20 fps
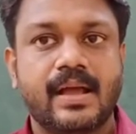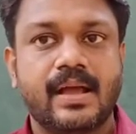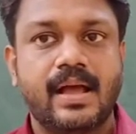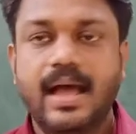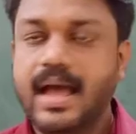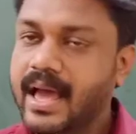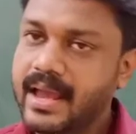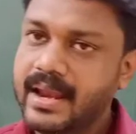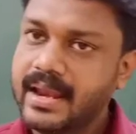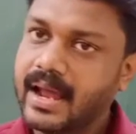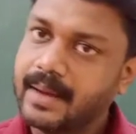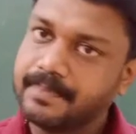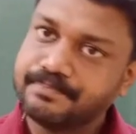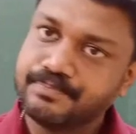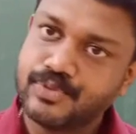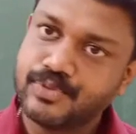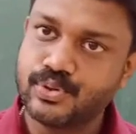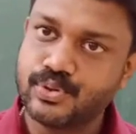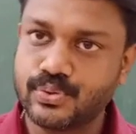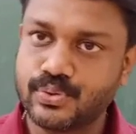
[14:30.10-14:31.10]
and
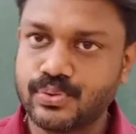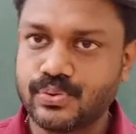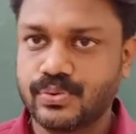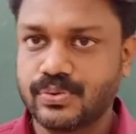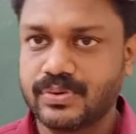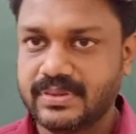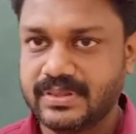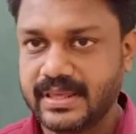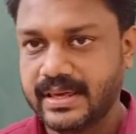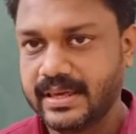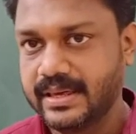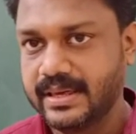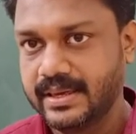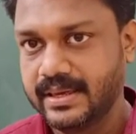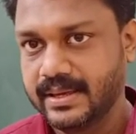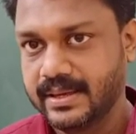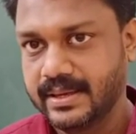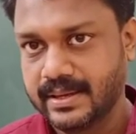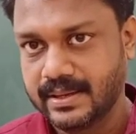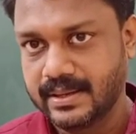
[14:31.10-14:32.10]
up to
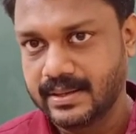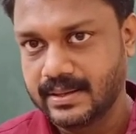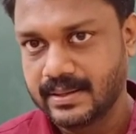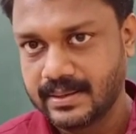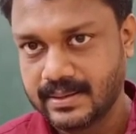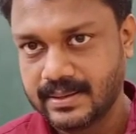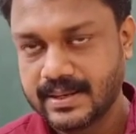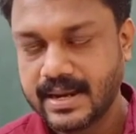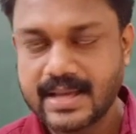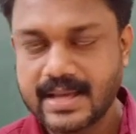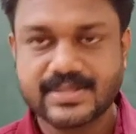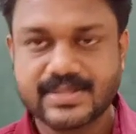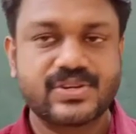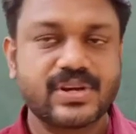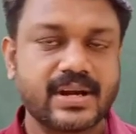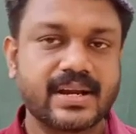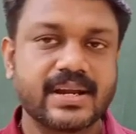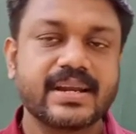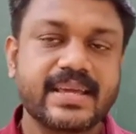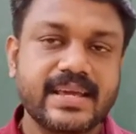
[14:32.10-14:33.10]
the last
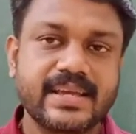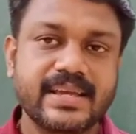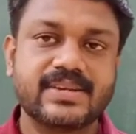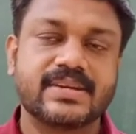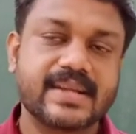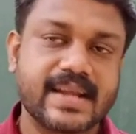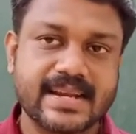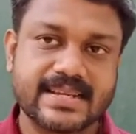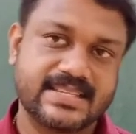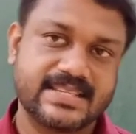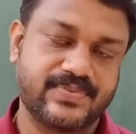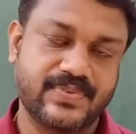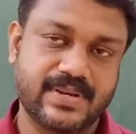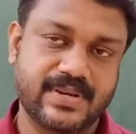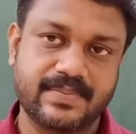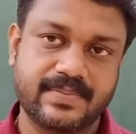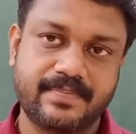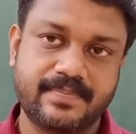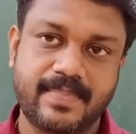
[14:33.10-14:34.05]
content heat transfer.